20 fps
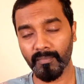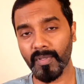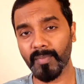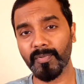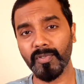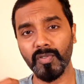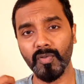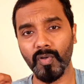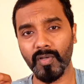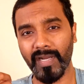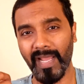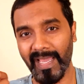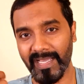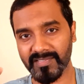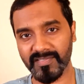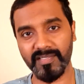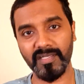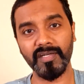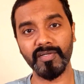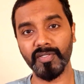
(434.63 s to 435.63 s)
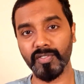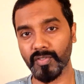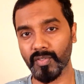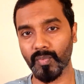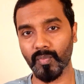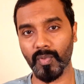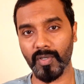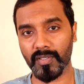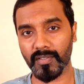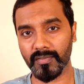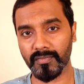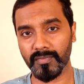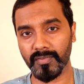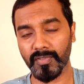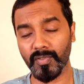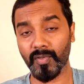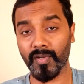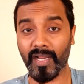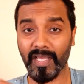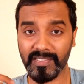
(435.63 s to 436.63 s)
Maybe you are excellent in your work.
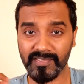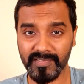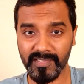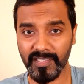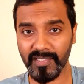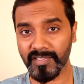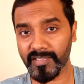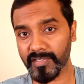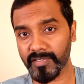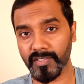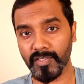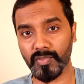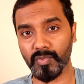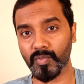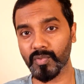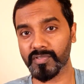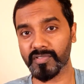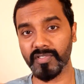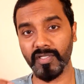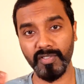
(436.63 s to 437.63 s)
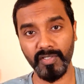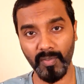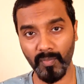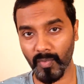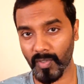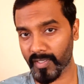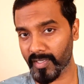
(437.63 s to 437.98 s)
You are excellent in the tools that you are